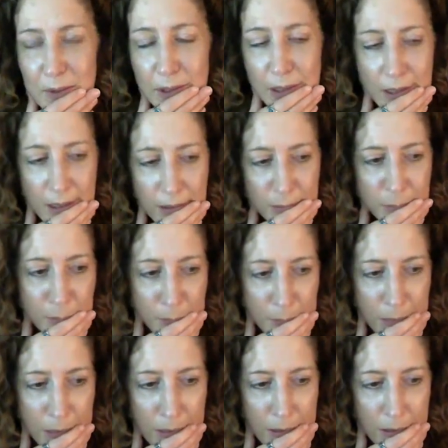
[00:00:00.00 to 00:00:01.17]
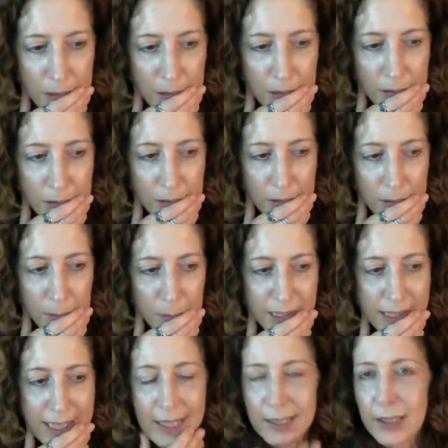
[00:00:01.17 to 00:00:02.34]
Um, but
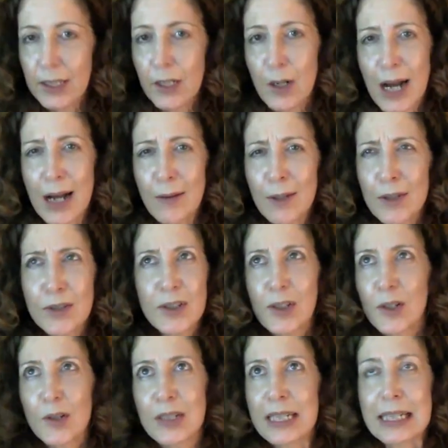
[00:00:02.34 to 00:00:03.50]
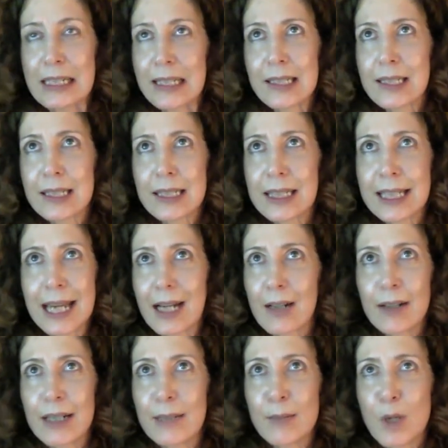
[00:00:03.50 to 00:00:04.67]
again, you know, how else to go to these
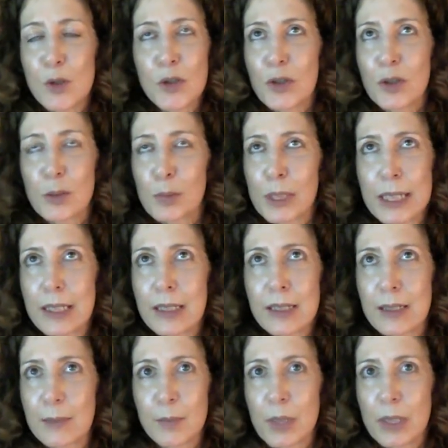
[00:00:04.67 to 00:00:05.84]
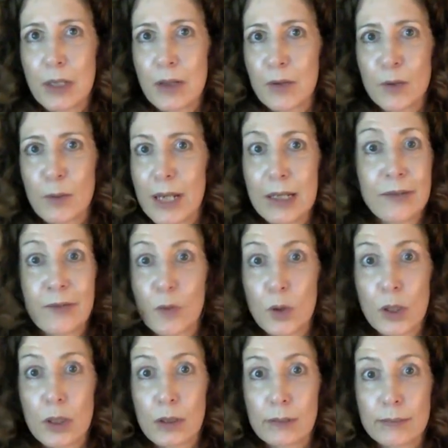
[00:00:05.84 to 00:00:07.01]
scary emotional places, but through
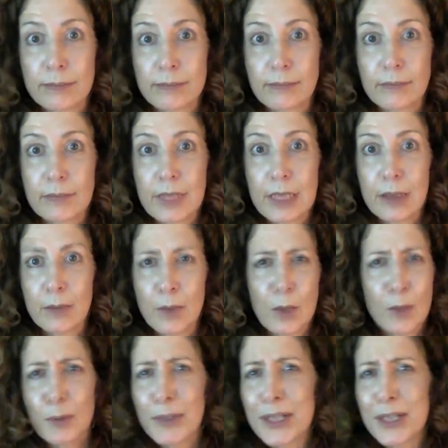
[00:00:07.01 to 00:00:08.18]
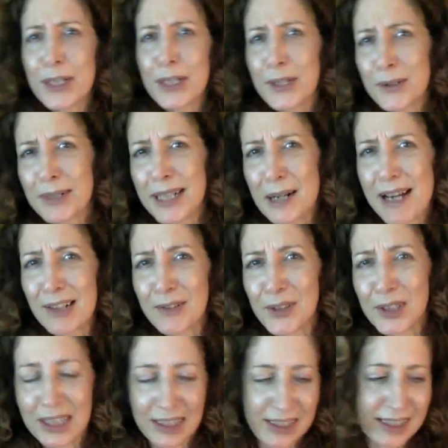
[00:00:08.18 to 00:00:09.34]
metaphor. You know, what would we do without
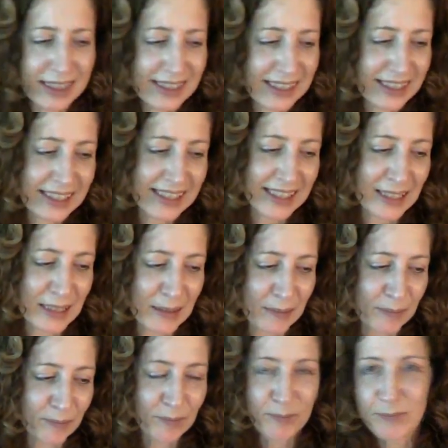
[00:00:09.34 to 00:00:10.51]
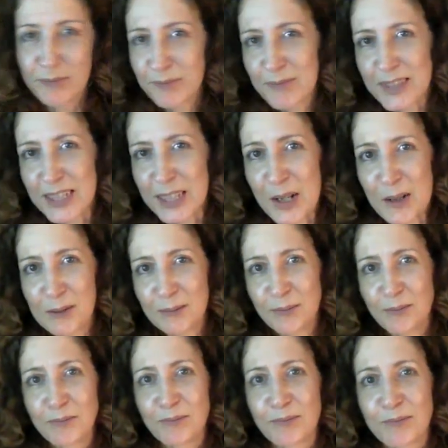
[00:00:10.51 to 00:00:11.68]
metaphor? Um, so
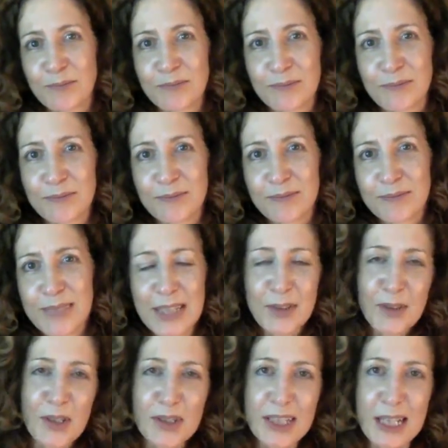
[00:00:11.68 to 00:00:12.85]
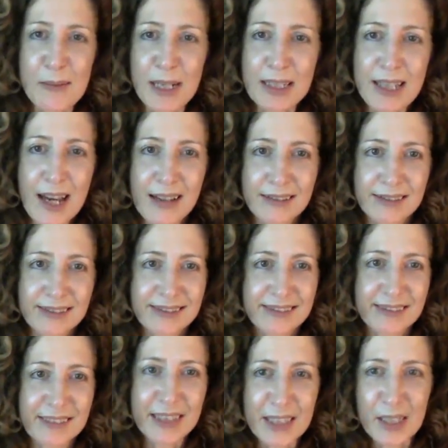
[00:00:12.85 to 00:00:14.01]
that's what I'll say about that
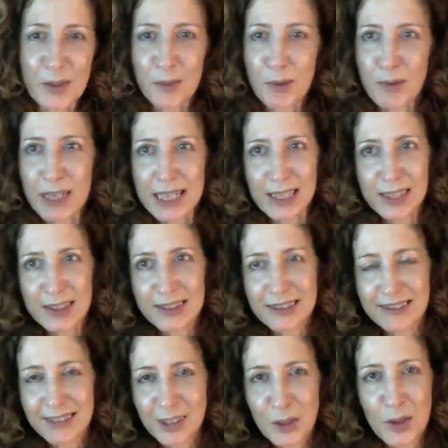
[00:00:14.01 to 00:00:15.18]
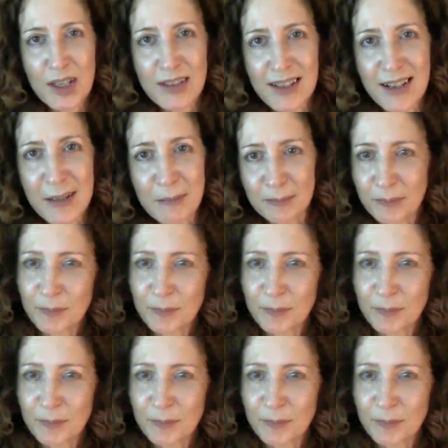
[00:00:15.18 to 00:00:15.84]
because we're running short on time.